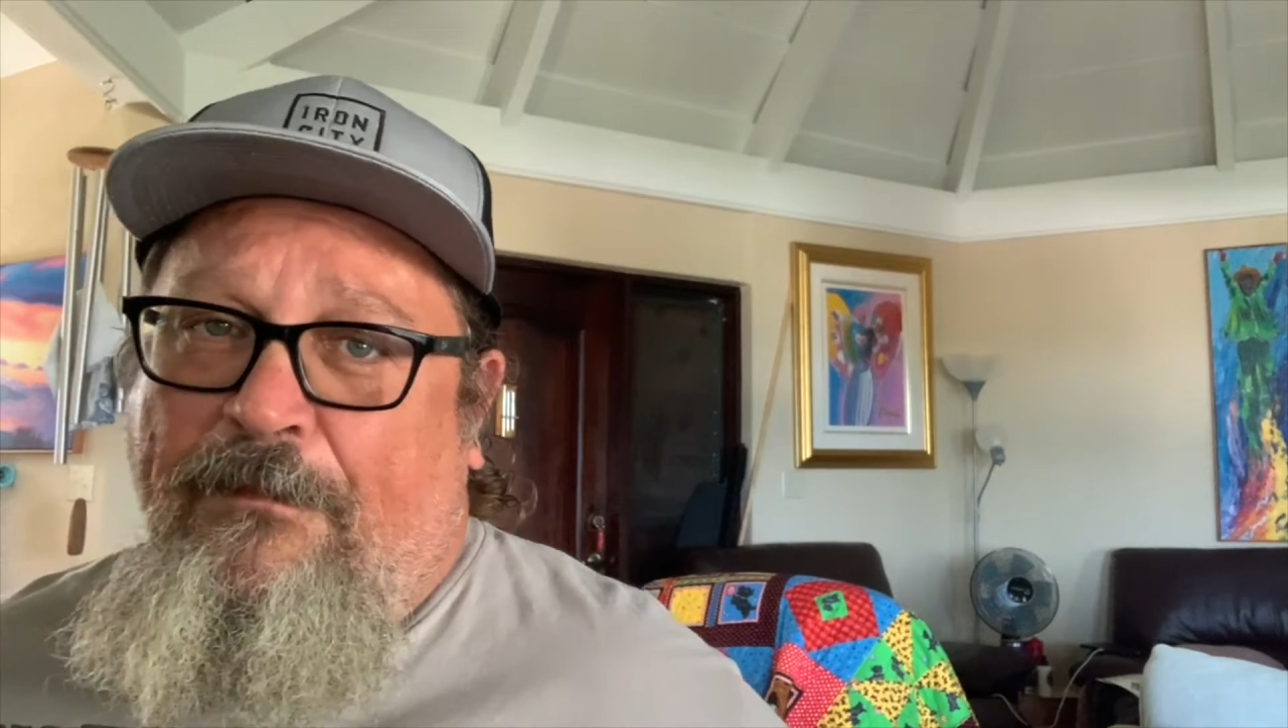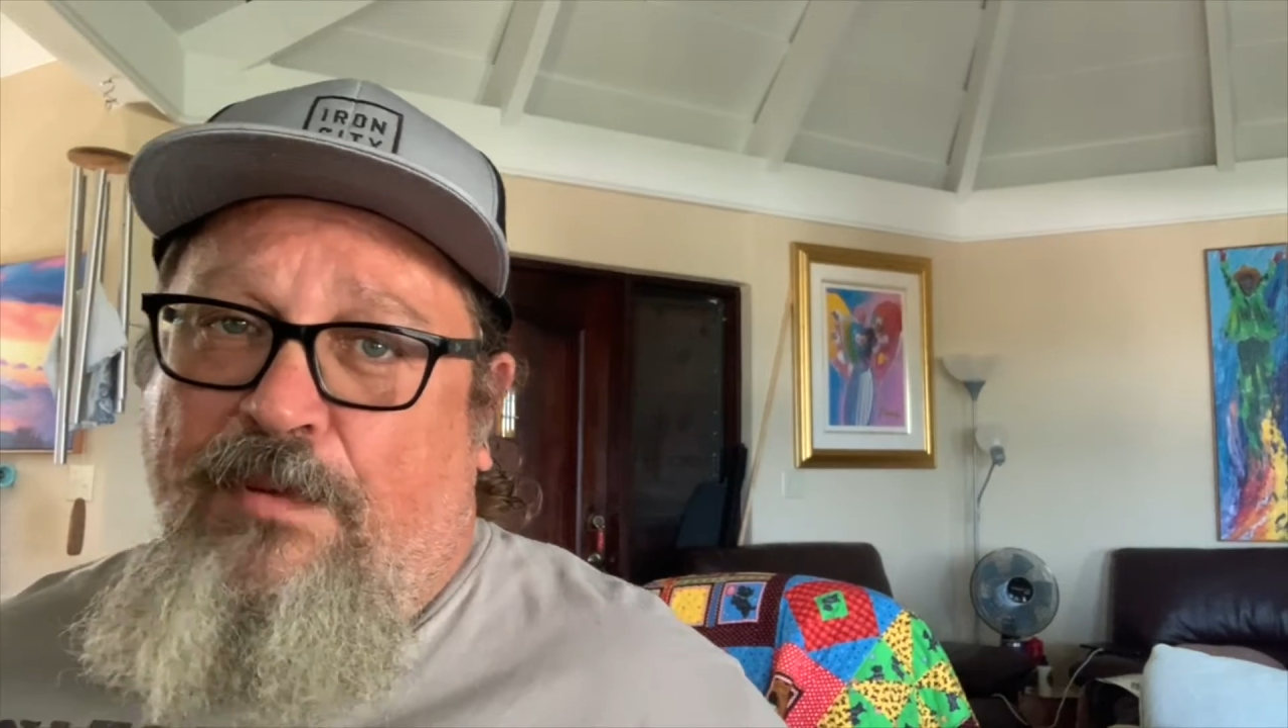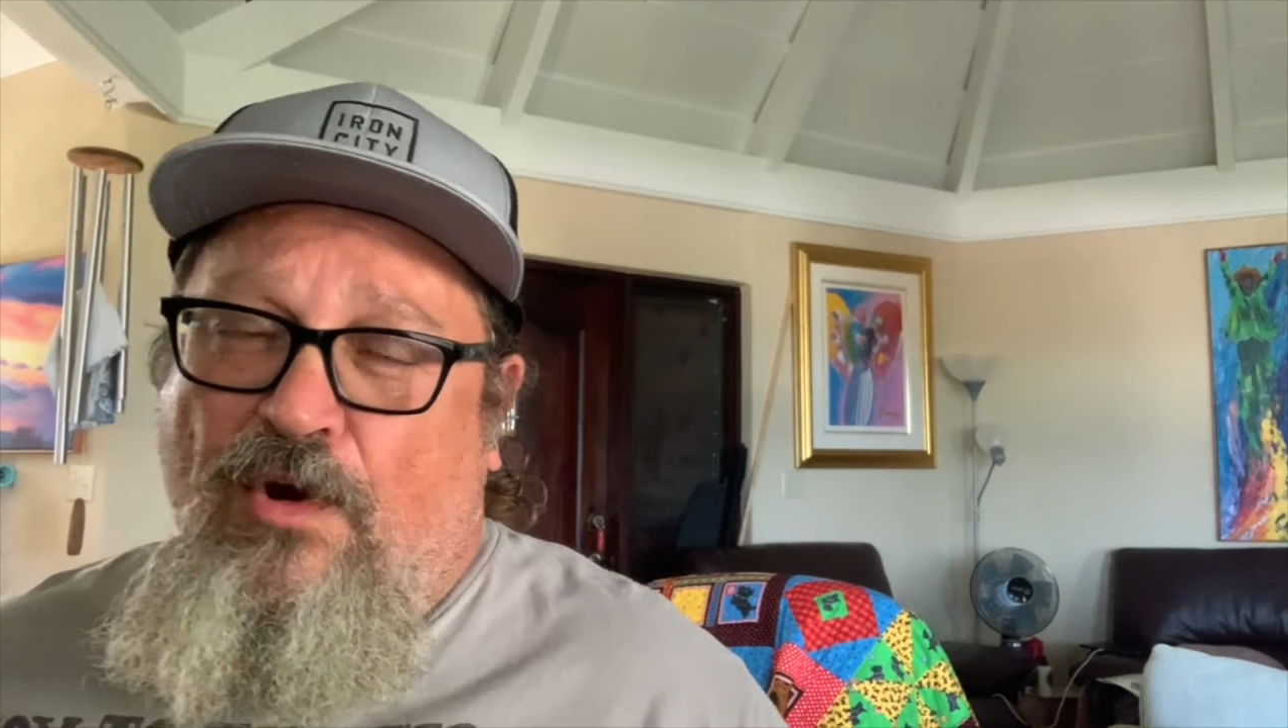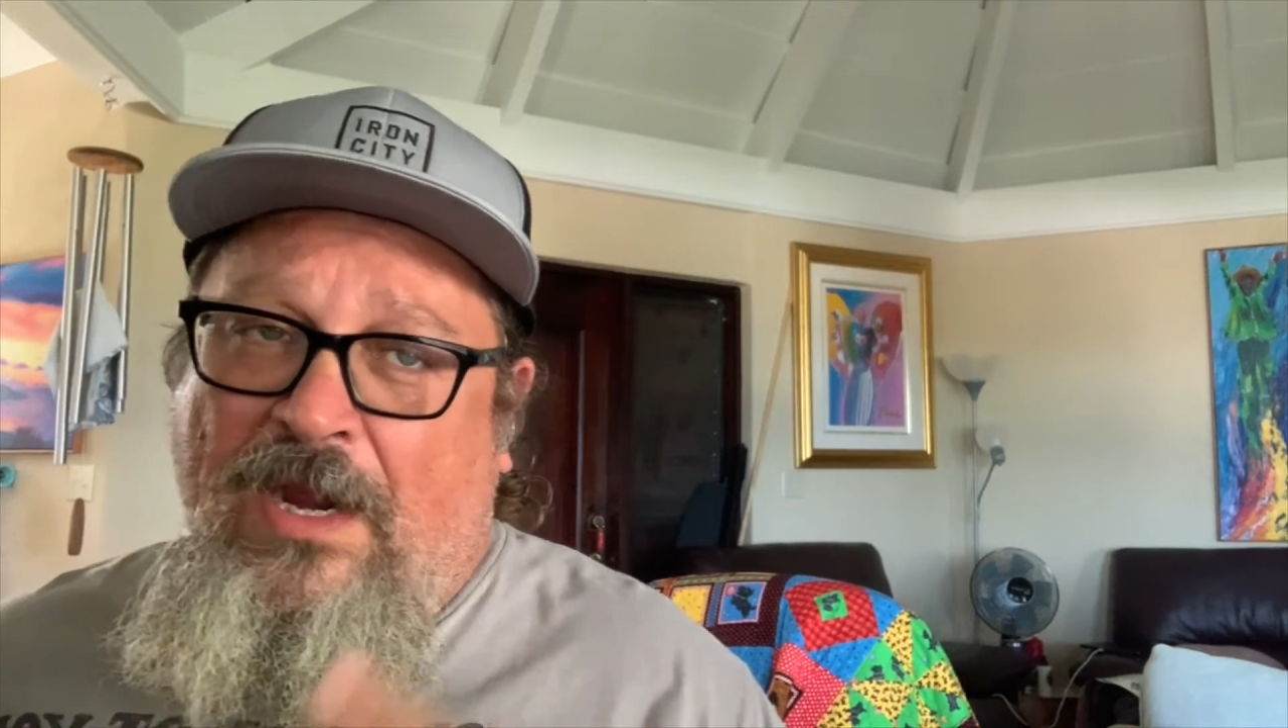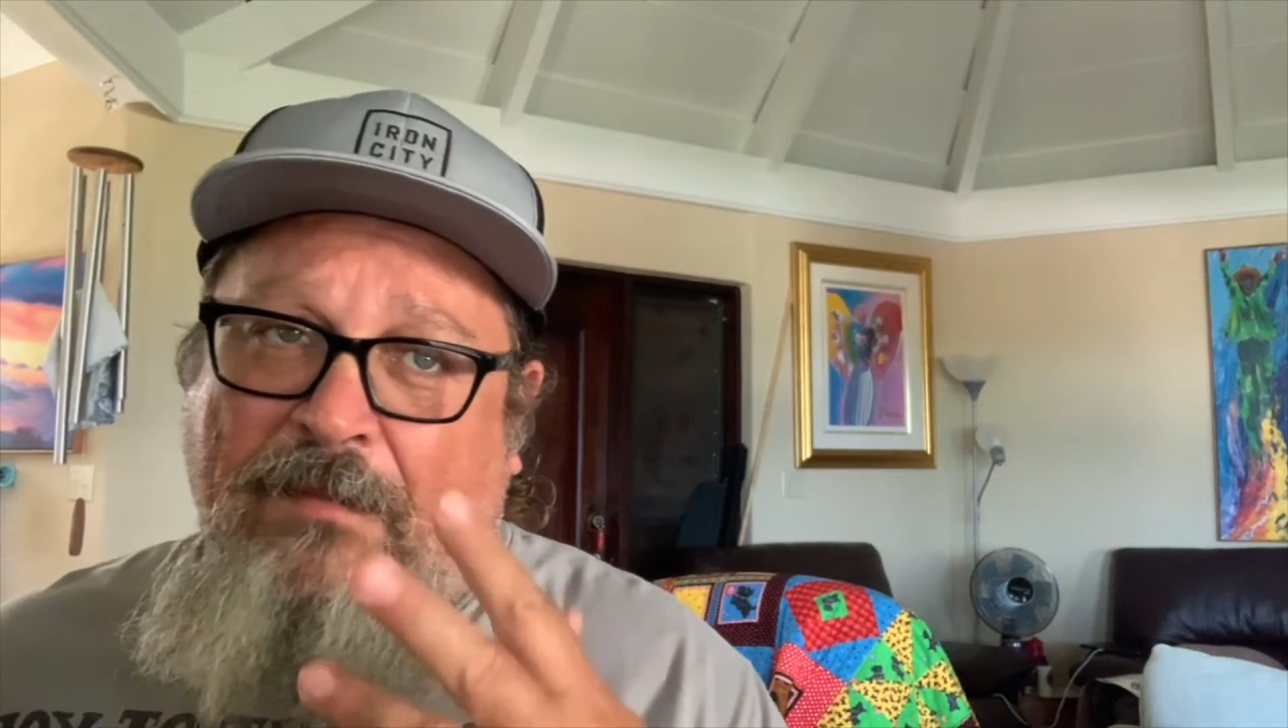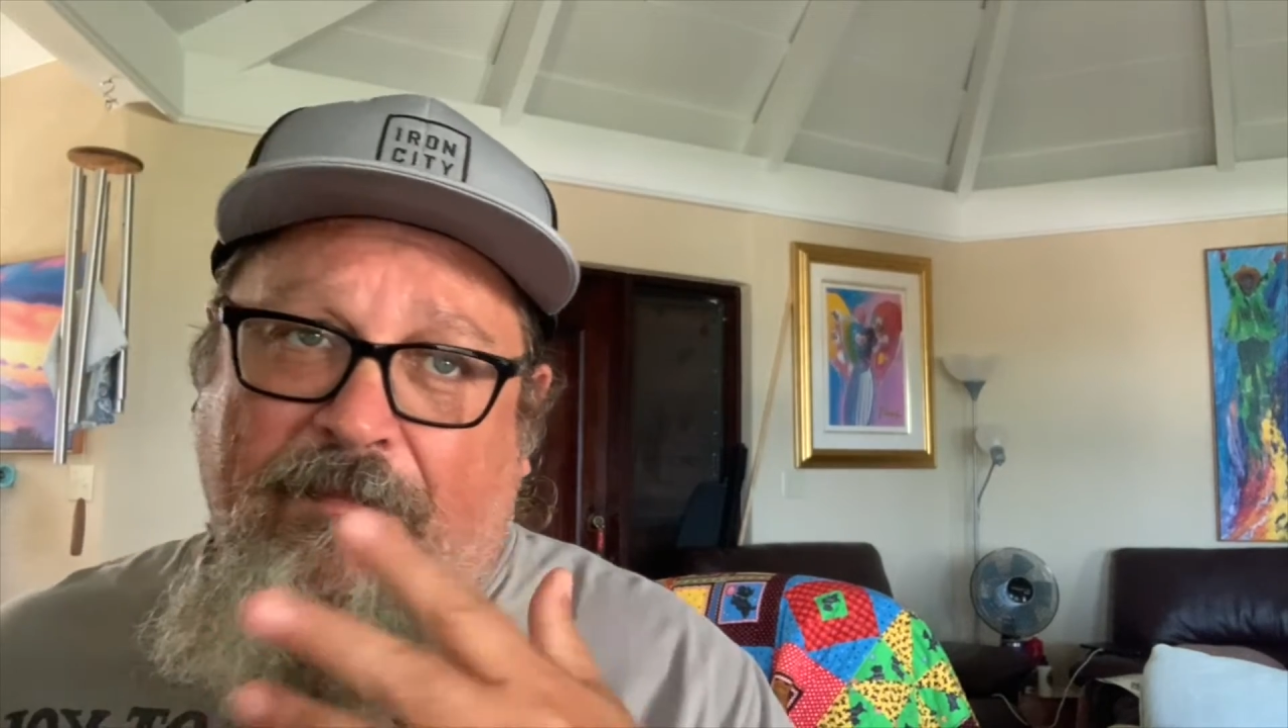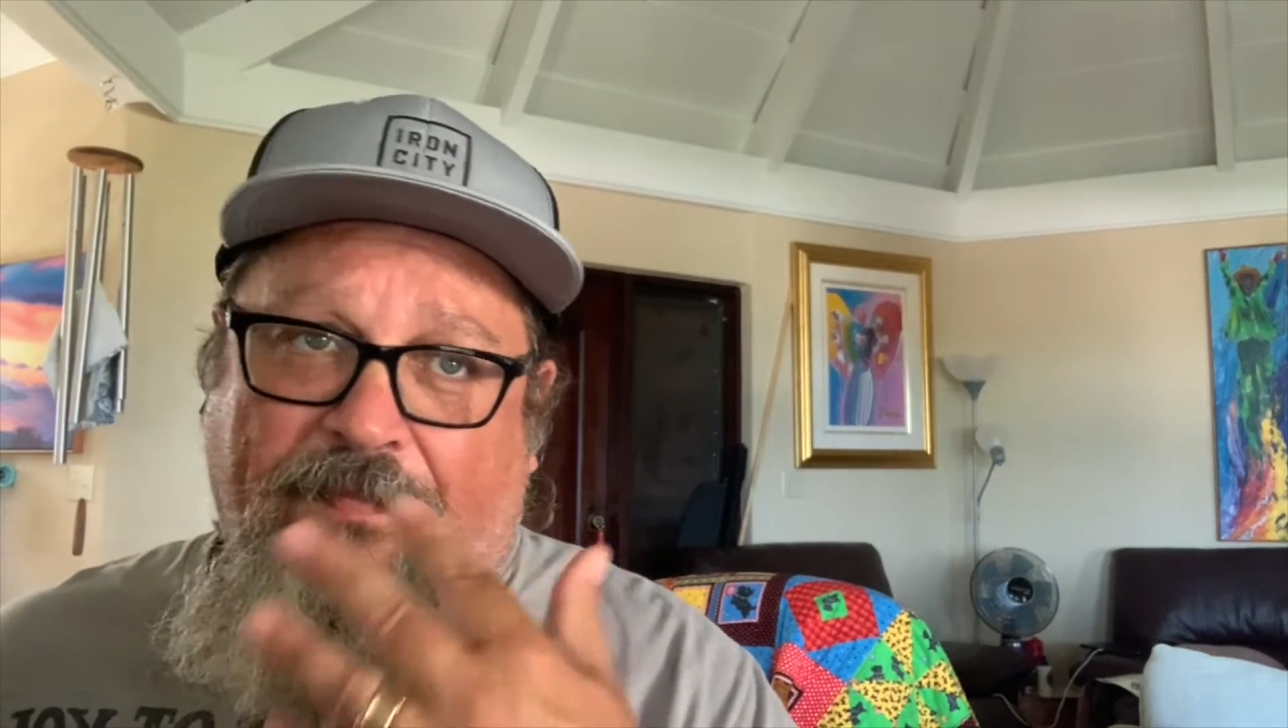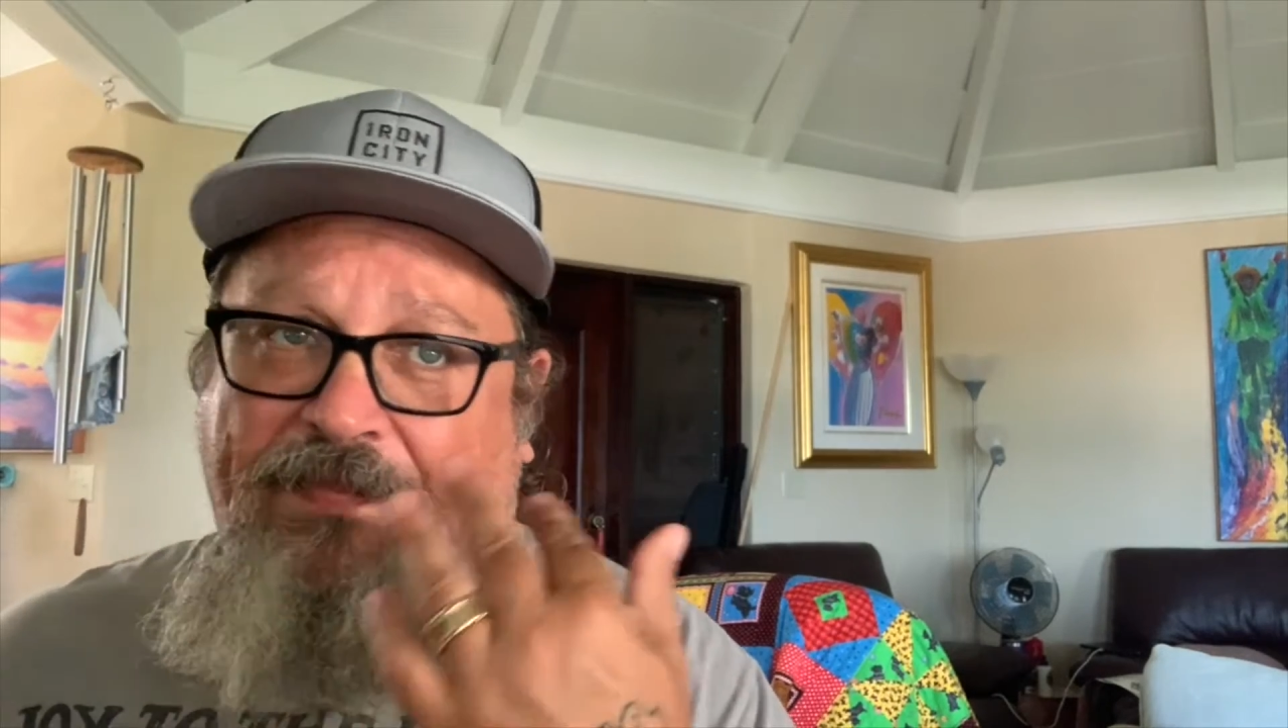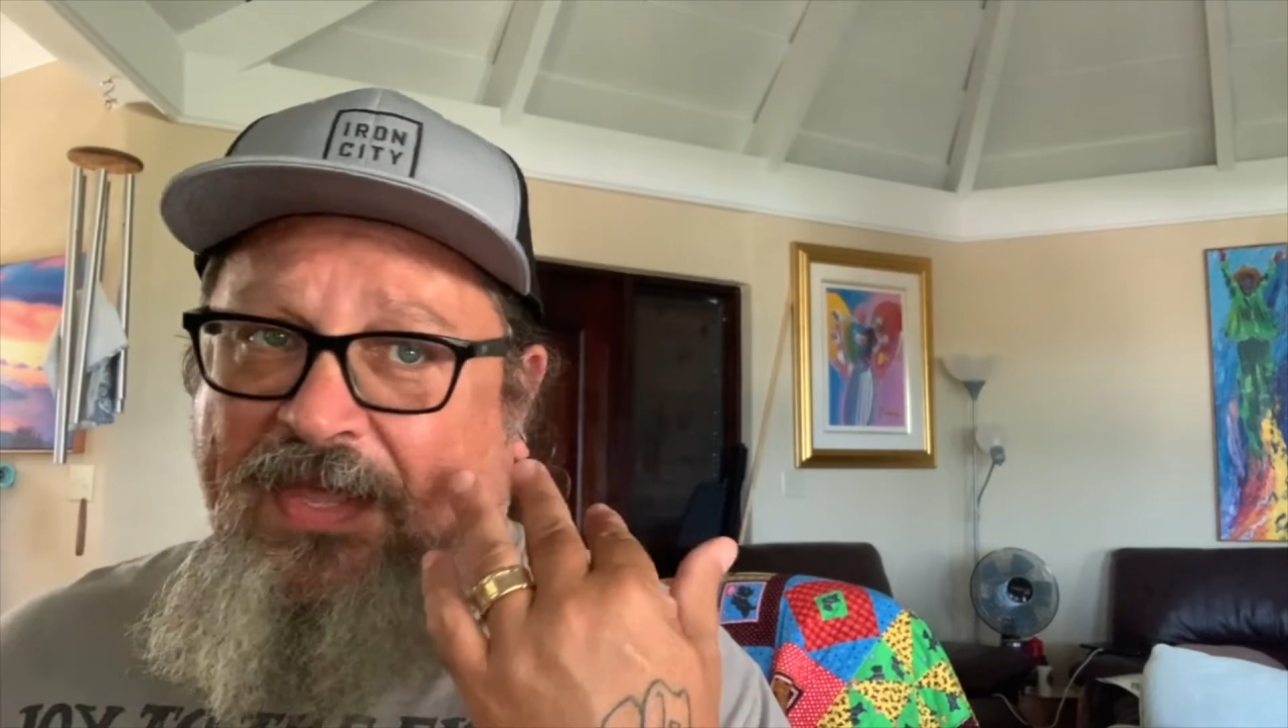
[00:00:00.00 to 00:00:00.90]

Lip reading: burning